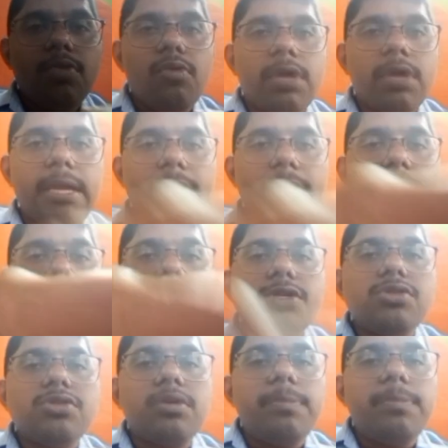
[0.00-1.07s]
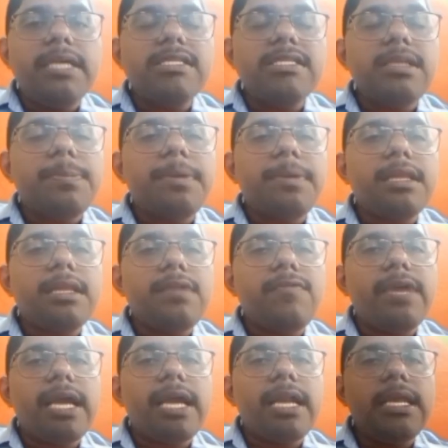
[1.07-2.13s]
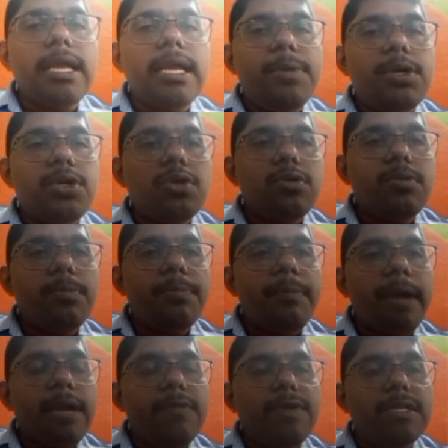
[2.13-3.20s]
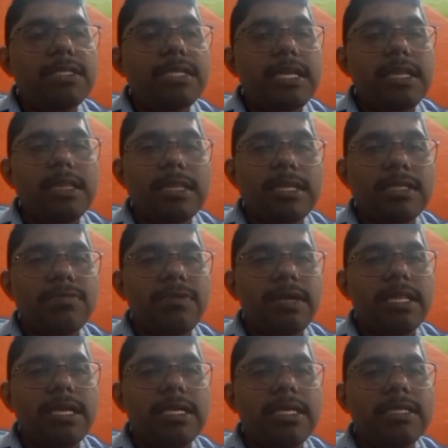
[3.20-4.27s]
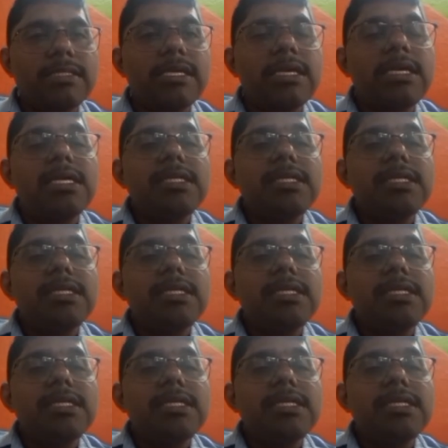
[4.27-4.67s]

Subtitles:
Okay, so based upon that we can able to manufacturing this way, that is